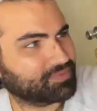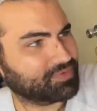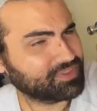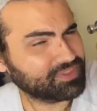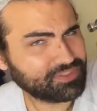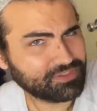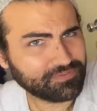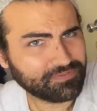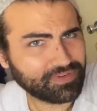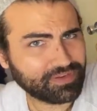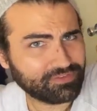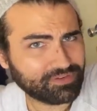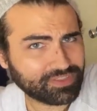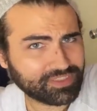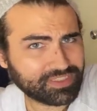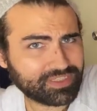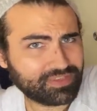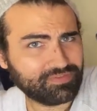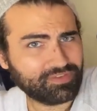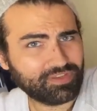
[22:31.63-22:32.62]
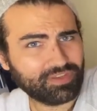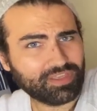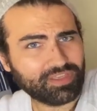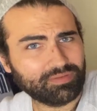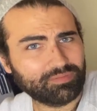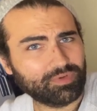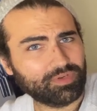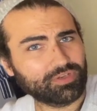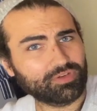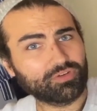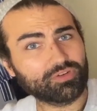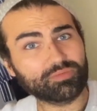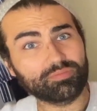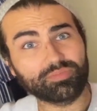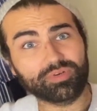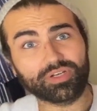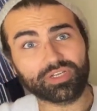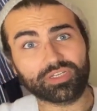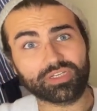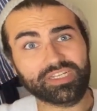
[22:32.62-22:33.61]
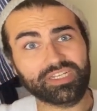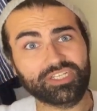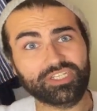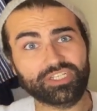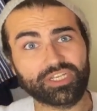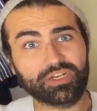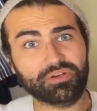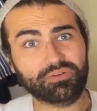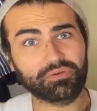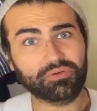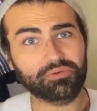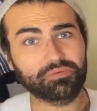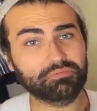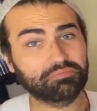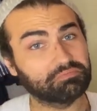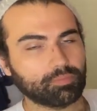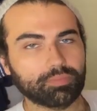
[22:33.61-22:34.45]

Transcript: What's your favorite Stephen King book or book in general?